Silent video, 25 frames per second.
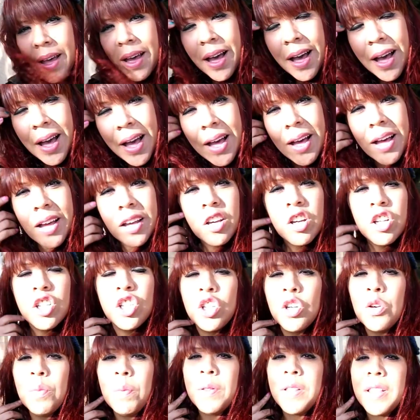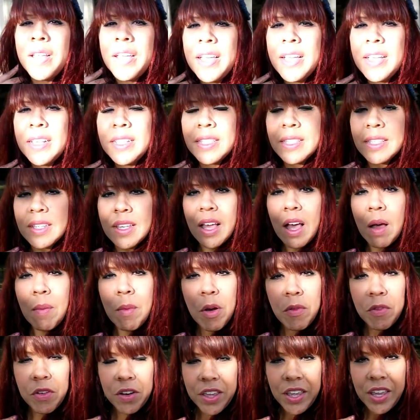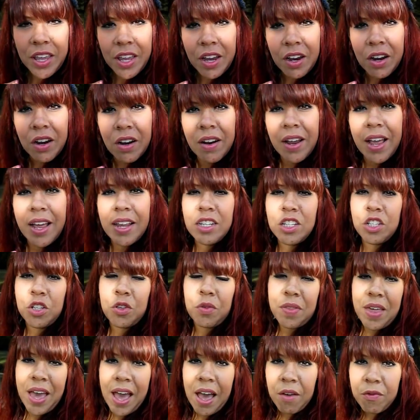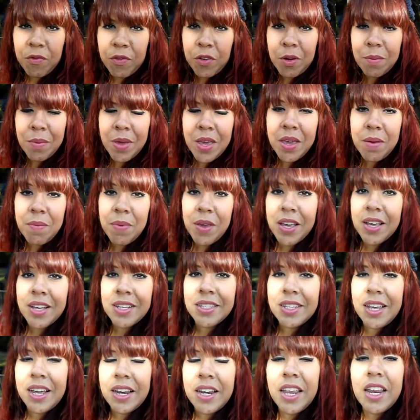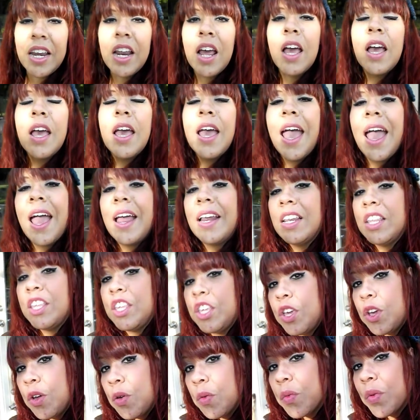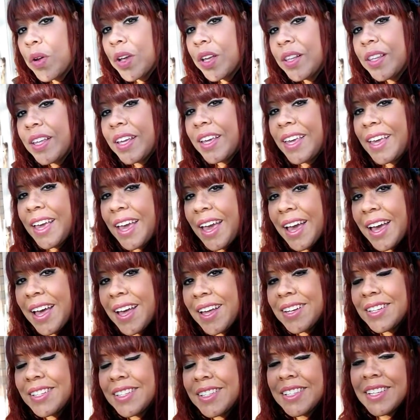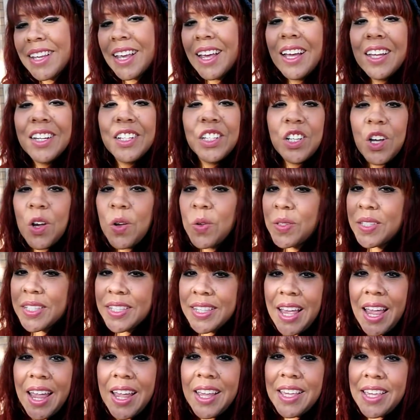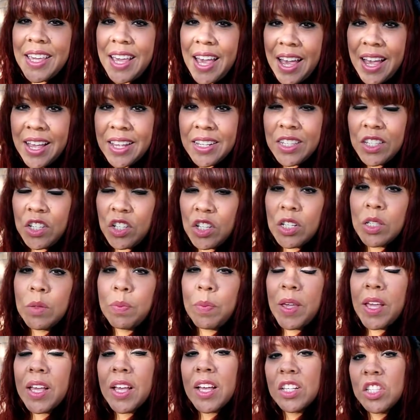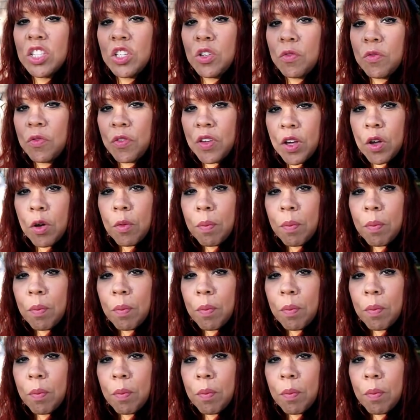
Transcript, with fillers: Uh, could you please come over here and do that for me because I need, and you really can't? Don't say yes just because you feel